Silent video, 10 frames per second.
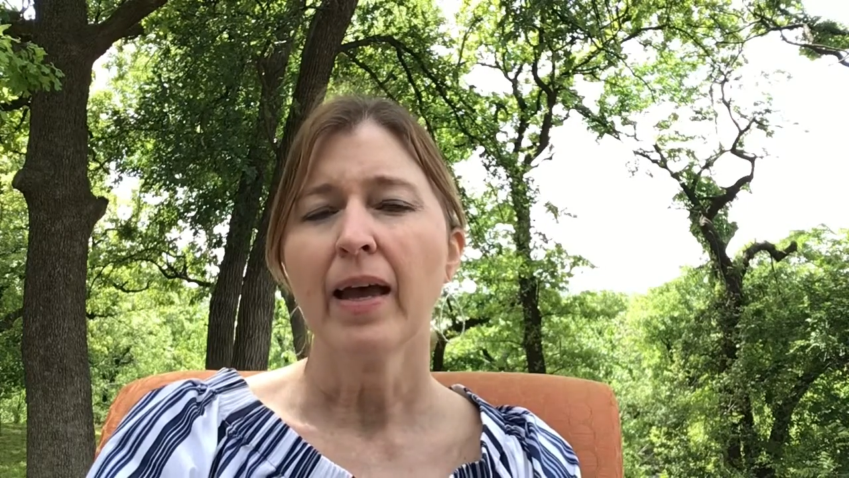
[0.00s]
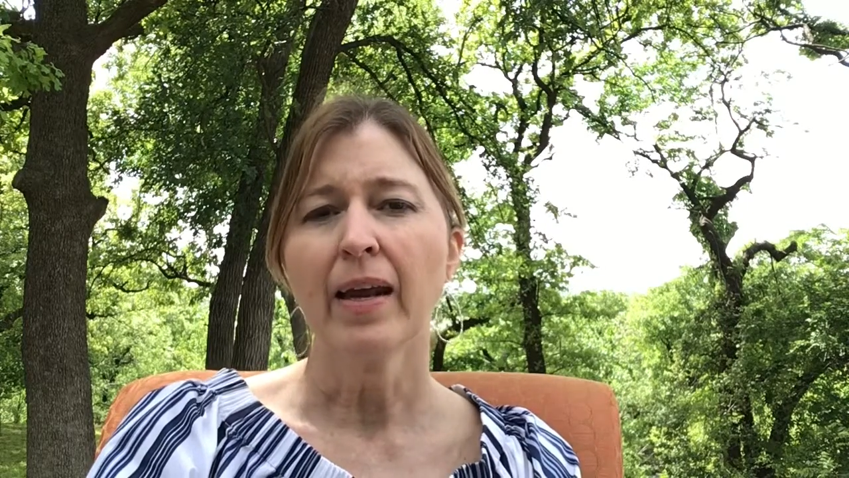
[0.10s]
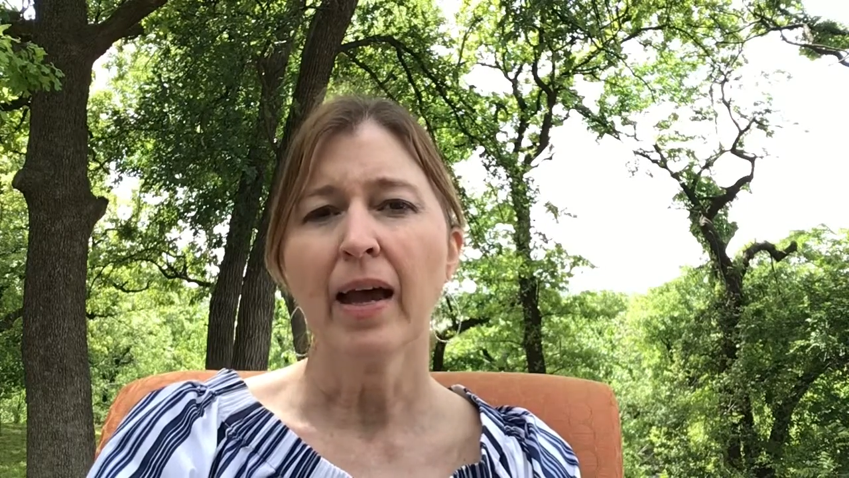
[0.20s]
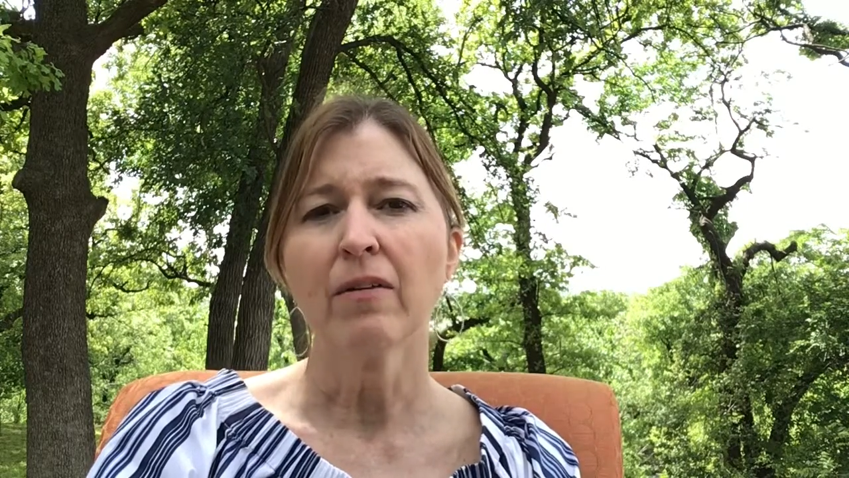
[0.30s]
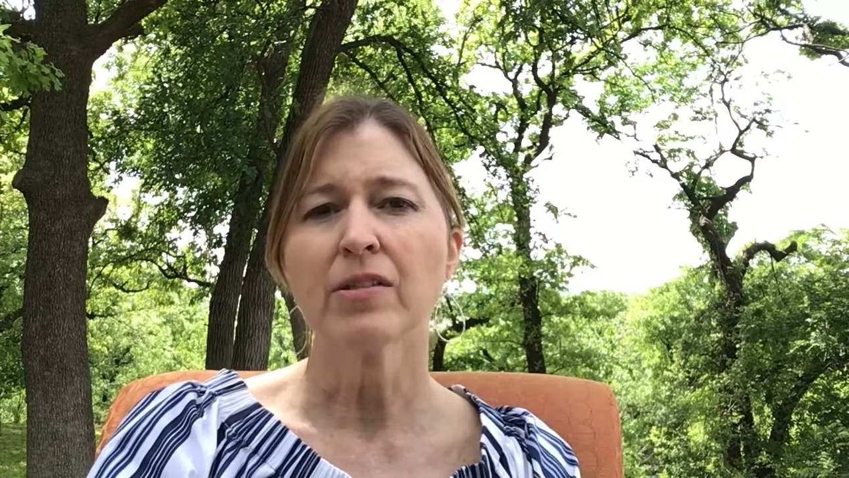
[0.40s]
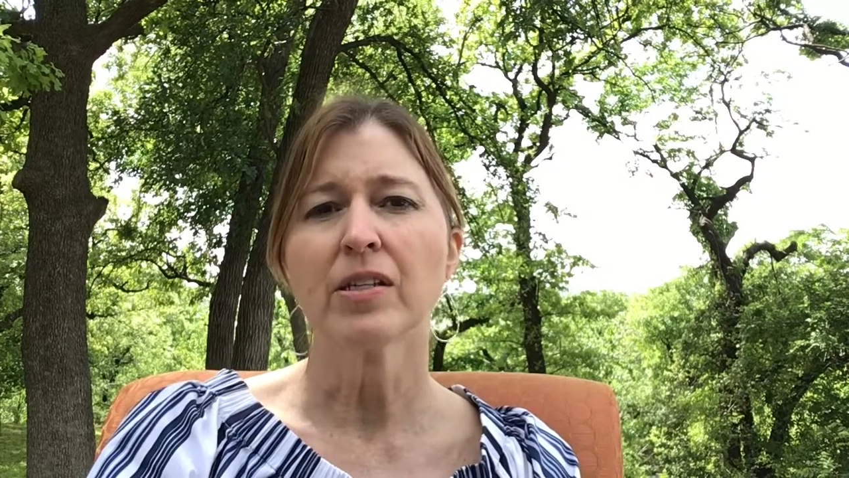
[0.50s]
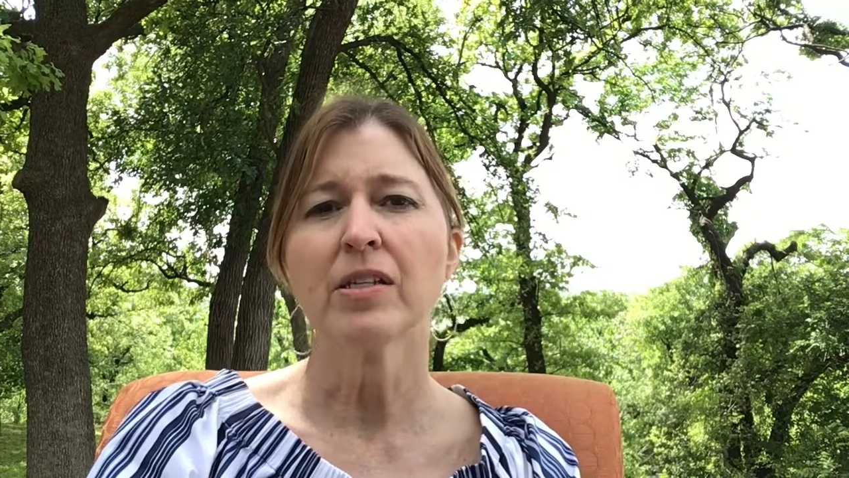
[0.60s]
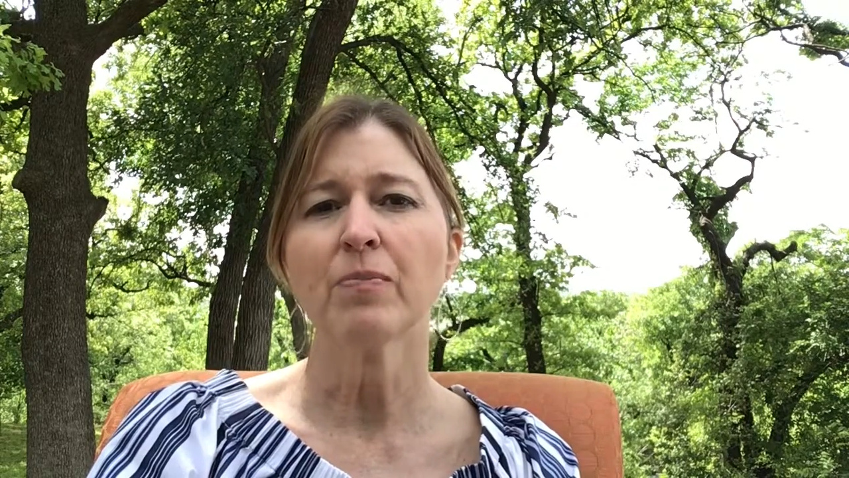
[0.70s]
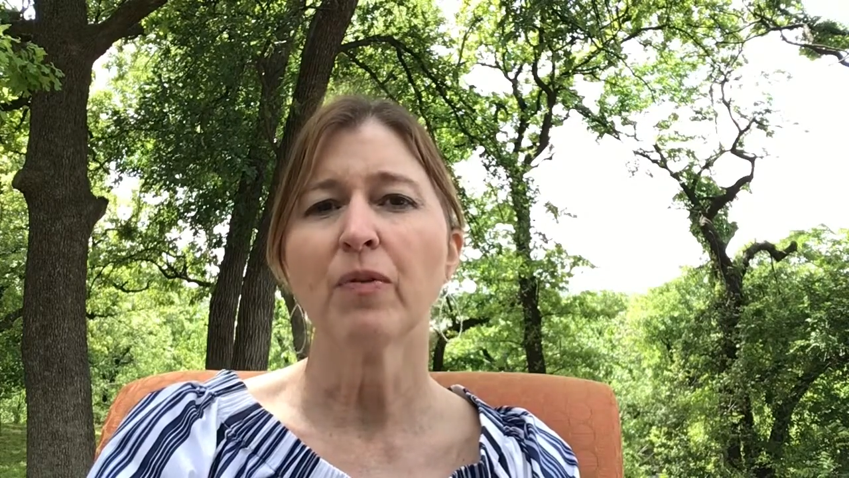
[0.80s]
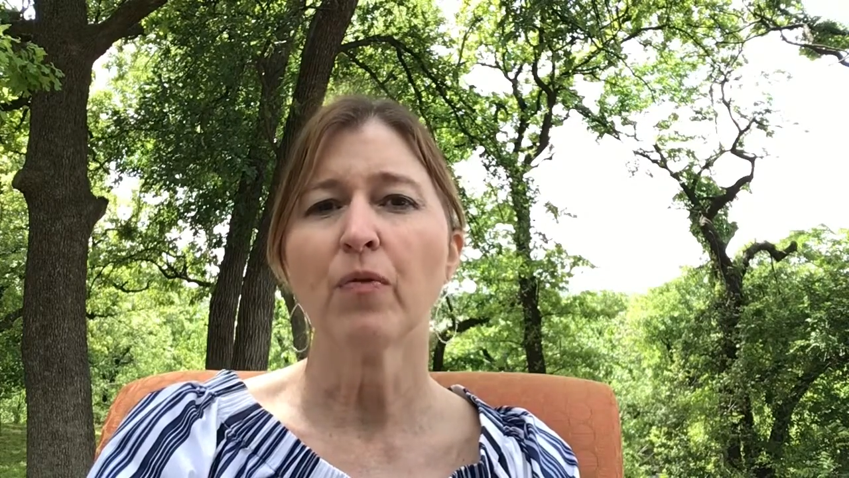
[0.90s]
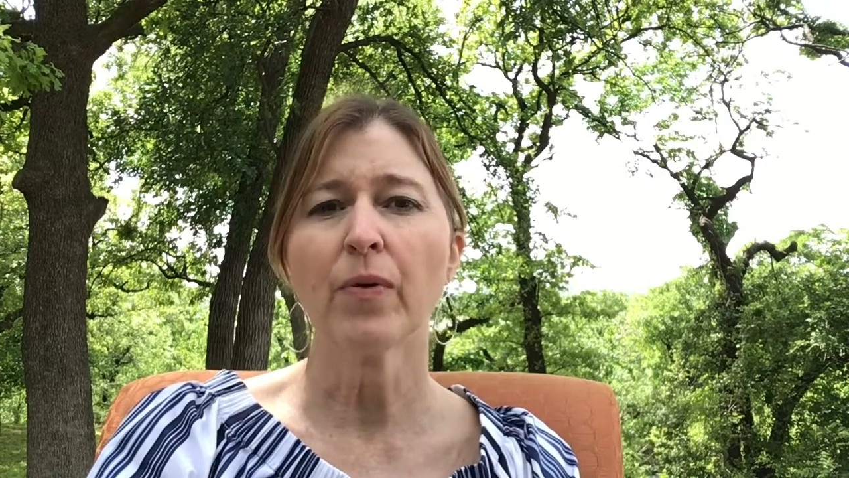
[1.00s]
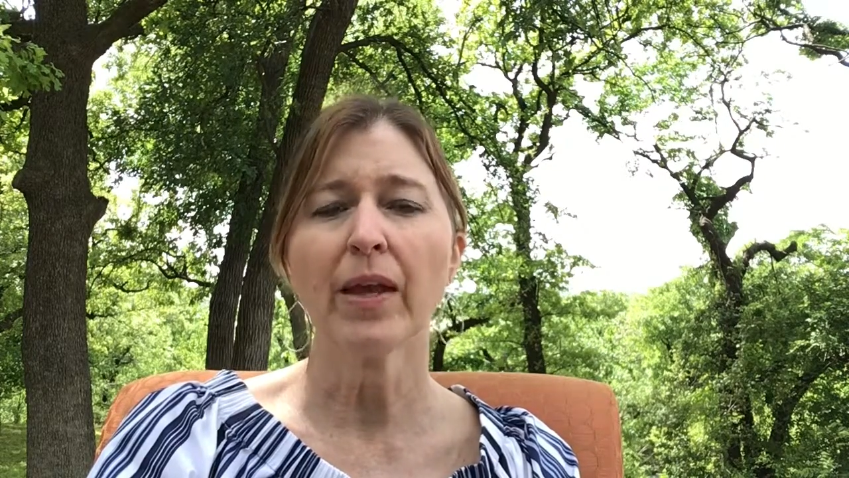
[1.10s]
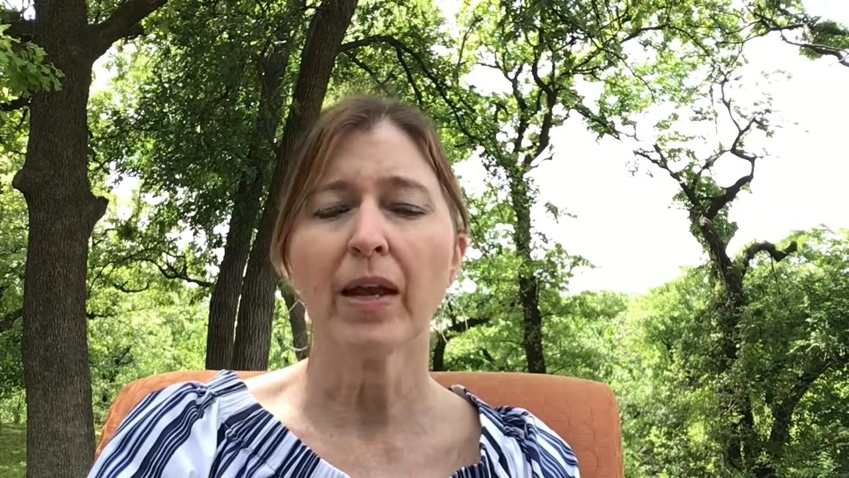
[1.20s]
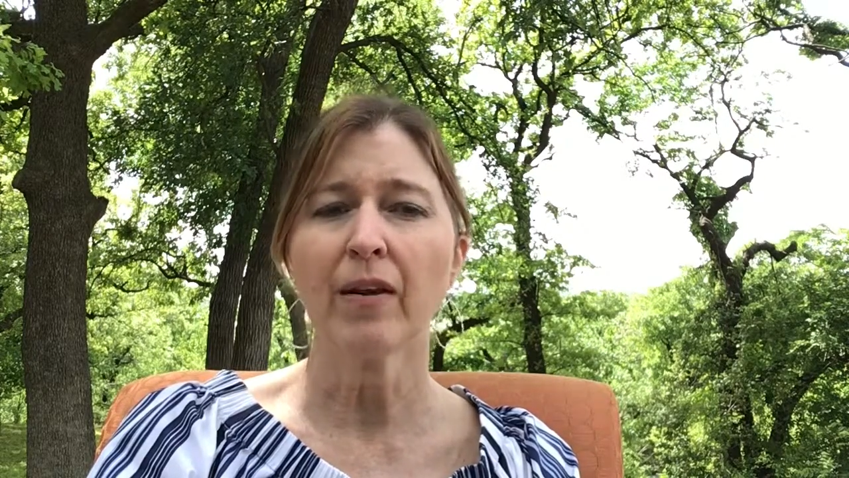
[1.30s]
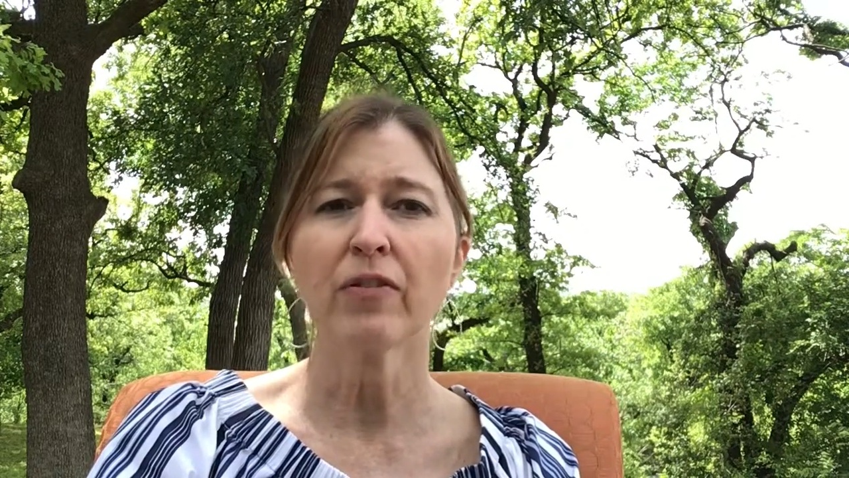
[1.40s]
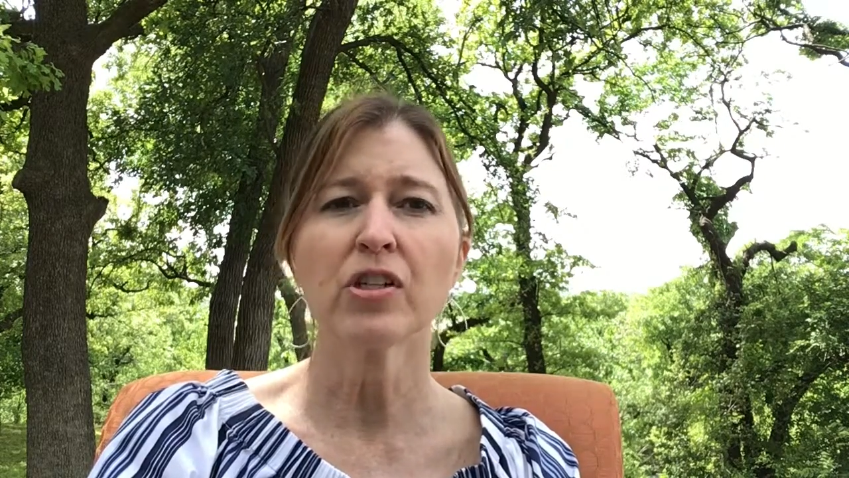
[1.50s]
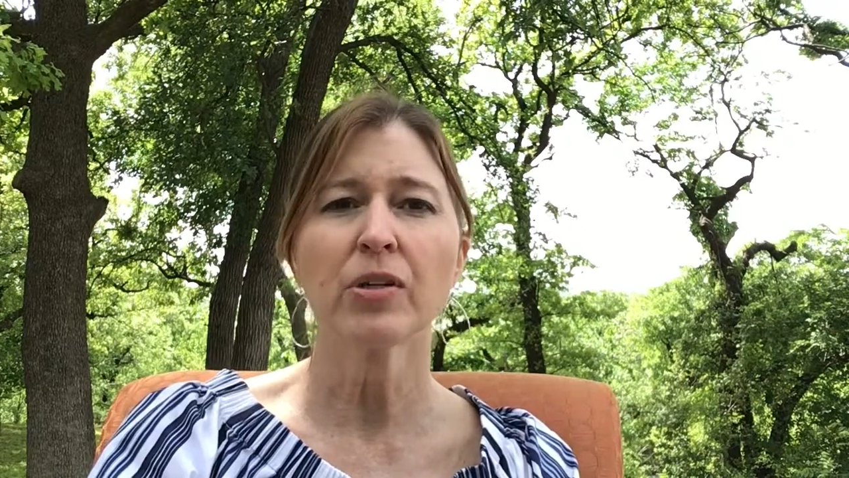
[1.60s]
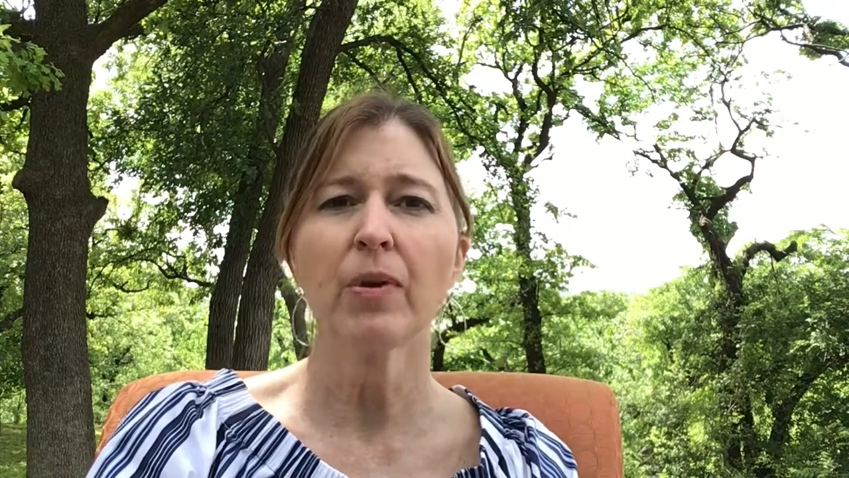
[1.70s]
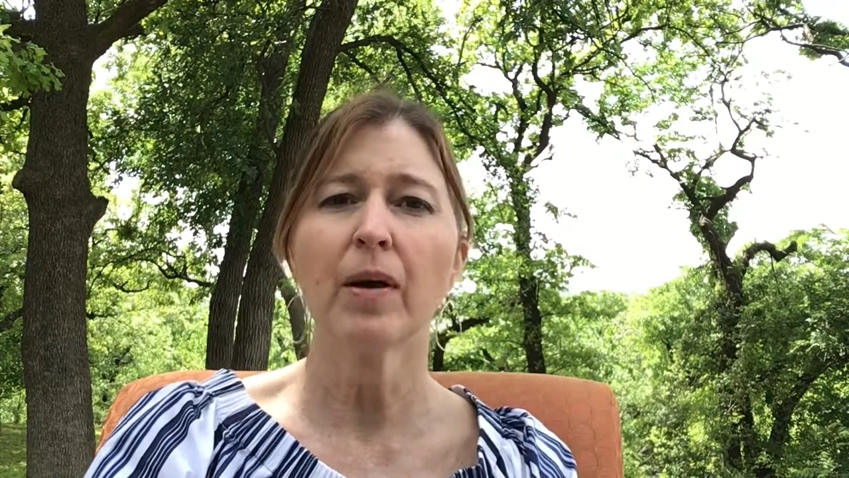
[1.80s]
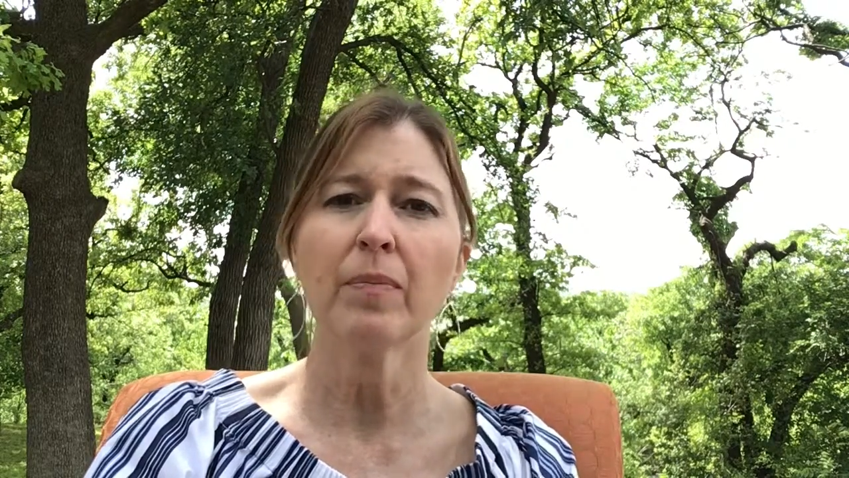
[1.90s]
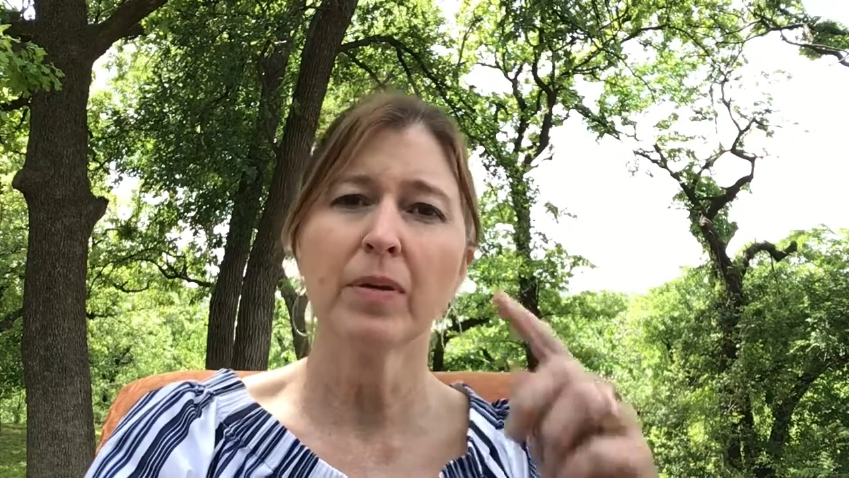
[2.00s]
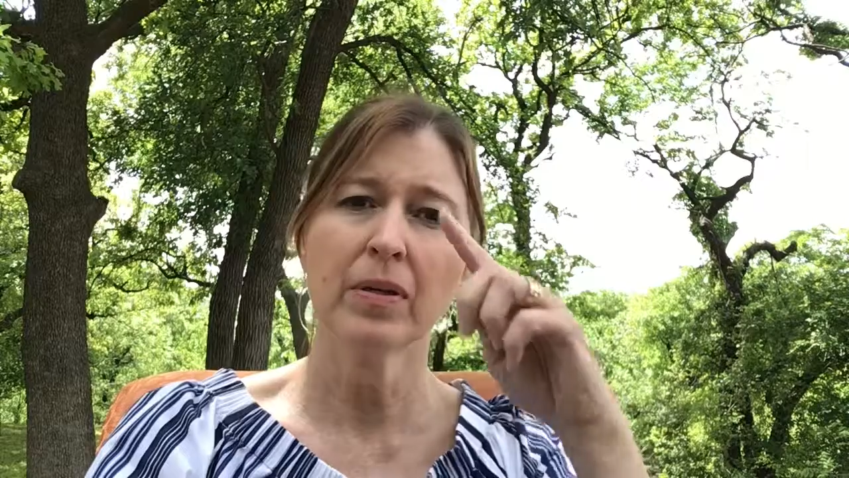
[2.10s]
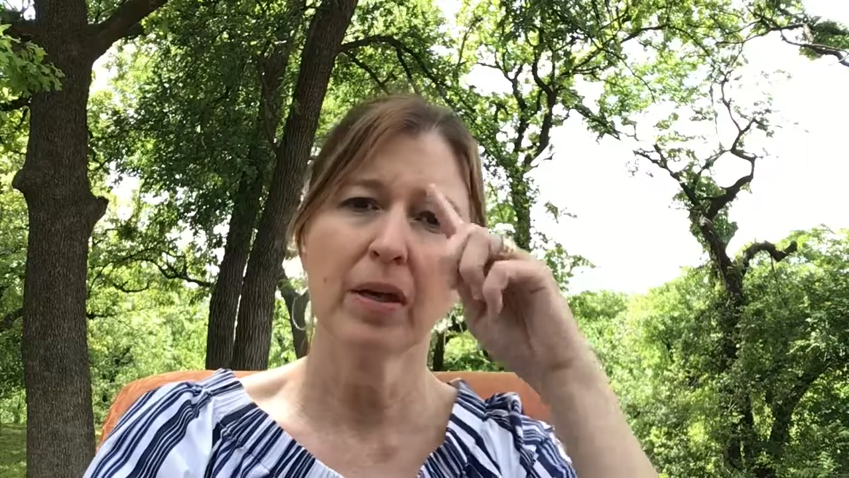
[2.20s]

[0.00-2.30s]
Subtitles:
at houses before they ever show up